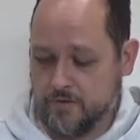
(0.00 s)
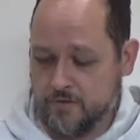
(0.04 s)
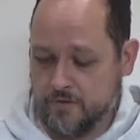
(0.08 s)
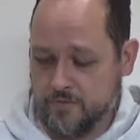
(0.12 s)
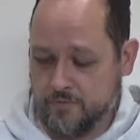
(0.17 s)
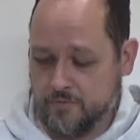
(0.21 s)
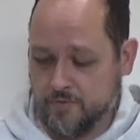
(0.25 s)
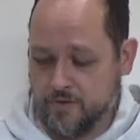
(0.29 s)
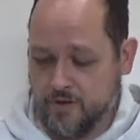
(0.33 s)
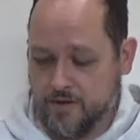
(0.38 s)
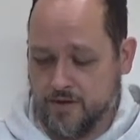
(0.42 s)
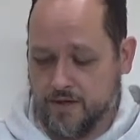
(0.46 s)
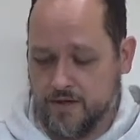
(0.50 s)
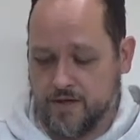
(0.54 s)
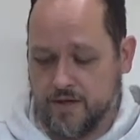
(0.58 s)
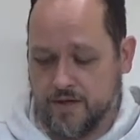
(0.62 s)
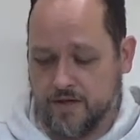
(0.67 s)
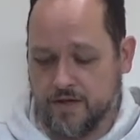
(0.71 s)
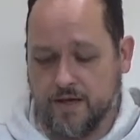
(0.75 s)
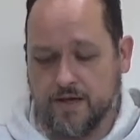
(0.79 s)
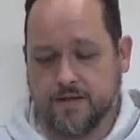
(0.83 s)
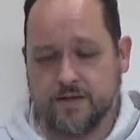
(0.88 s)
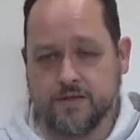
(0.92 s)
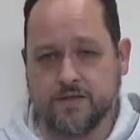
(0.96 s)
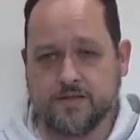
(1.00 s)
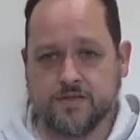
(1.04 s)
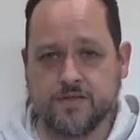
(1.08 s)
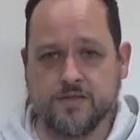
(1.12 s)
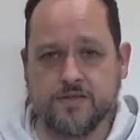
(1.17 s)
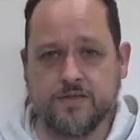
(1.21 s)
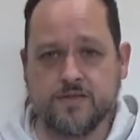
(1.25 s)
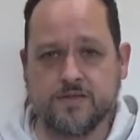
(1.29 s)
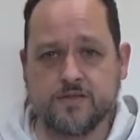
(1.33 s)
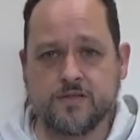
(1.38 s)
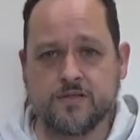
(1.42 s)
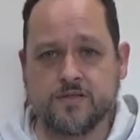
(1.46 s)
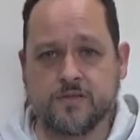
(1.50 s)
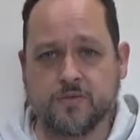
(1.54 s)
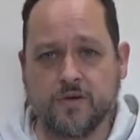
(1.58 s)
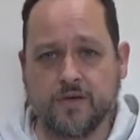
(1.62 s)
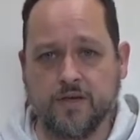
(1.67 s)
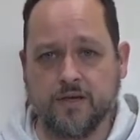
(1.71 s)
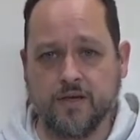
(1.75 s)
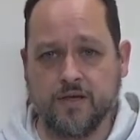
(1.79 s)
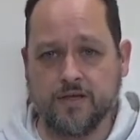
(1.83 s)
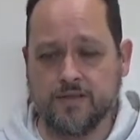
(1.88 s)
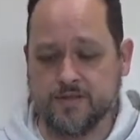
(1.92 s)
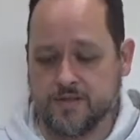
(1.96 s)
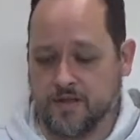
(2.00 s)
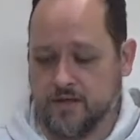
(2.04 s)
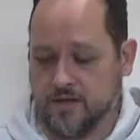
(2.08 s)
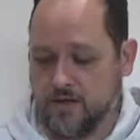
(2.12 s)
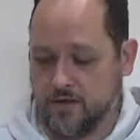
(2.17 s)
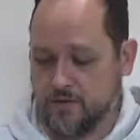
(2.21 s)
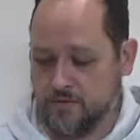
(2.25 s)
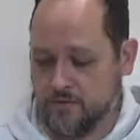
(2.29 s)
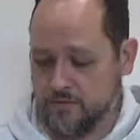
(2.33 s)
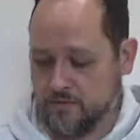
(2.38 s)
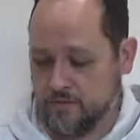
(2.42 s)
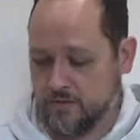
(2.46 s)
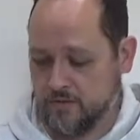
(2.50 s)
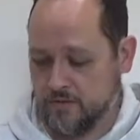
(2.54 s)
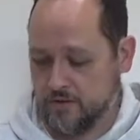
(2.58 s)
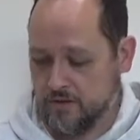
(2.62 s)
But yeah, again, this is 2018,